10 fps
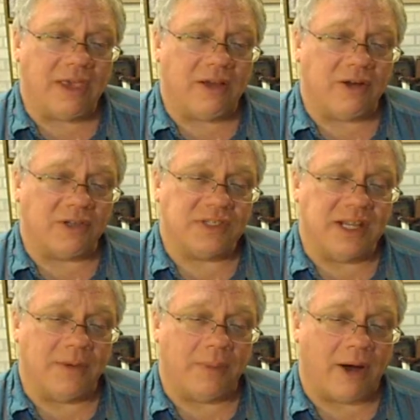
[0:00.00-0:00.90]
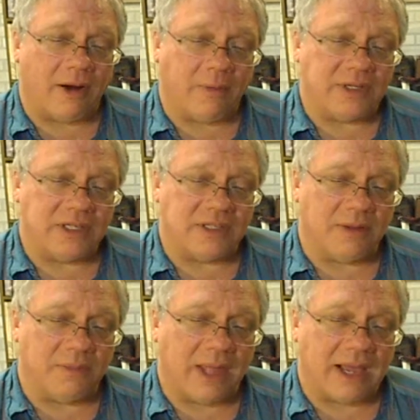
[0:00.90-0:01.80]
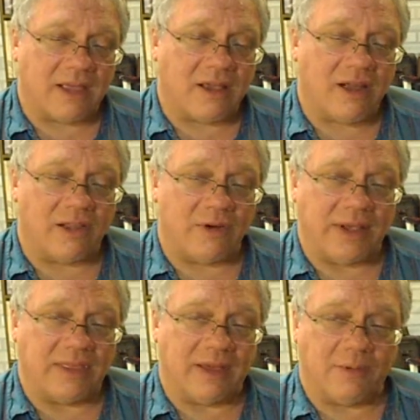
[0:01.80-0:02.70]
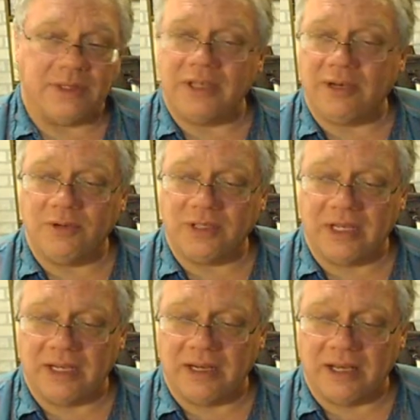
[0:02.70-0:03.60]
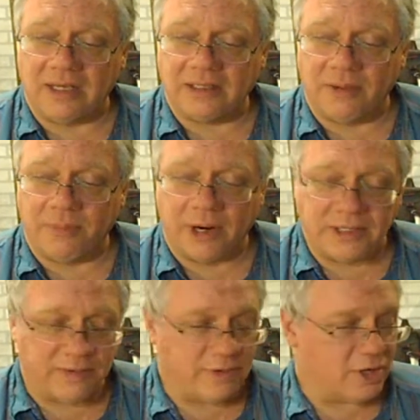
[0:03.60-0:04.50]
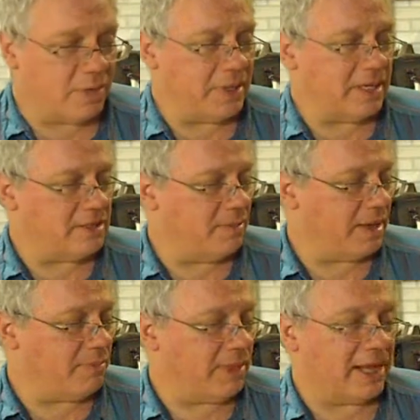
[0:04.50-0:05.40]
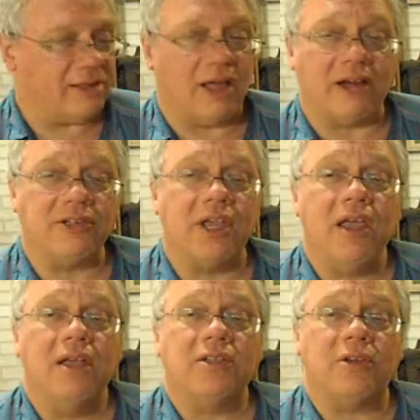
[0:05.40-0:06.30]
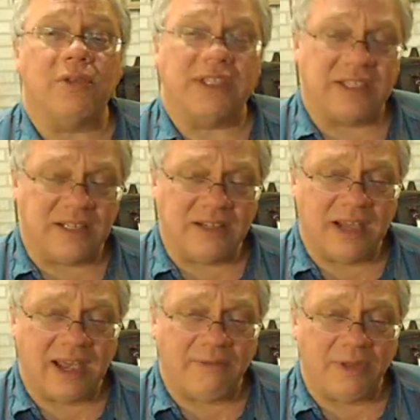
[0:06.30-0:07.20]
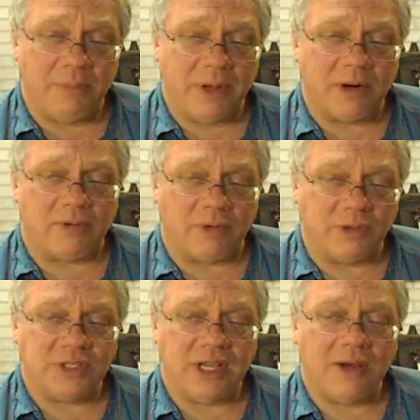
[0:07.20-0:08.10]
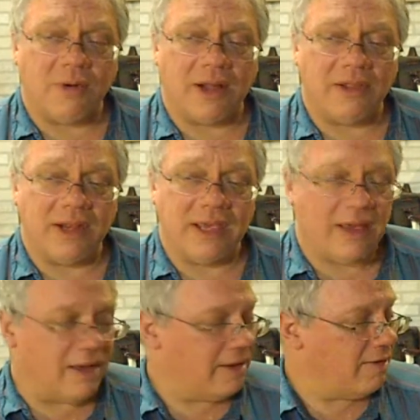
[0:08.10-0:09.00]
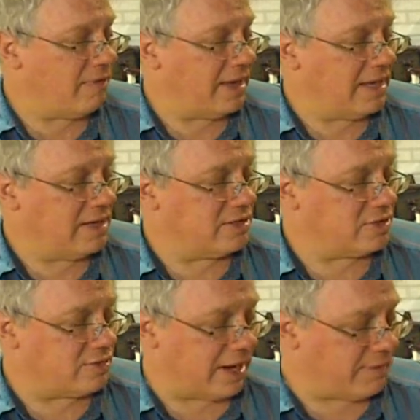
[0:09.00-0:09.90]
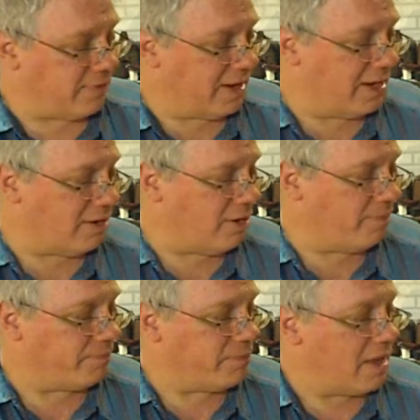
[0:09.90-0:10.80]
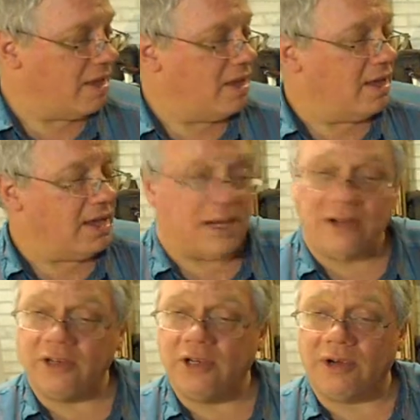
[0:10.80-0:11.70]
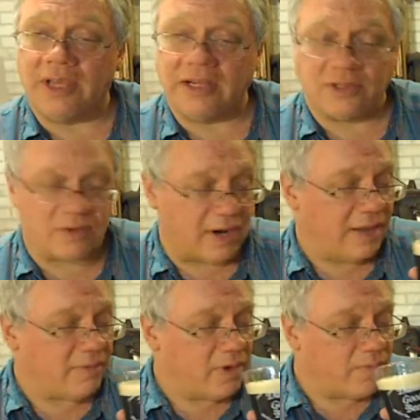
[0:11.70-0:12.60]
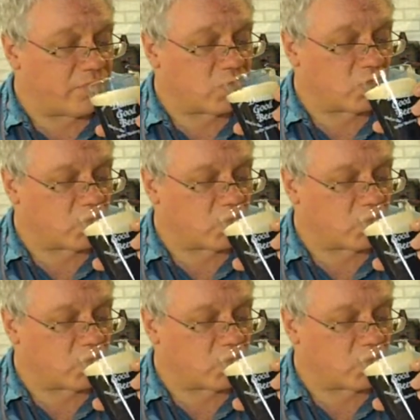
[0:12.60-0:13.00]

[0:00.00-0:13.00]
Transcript: what they call Cinnabar, which is the black coloring that was used in some parts of Germany to make black lagers. So this doesn't have the bitter roasty quality of a Guinness Draught at all. And here's your Guinness Draught.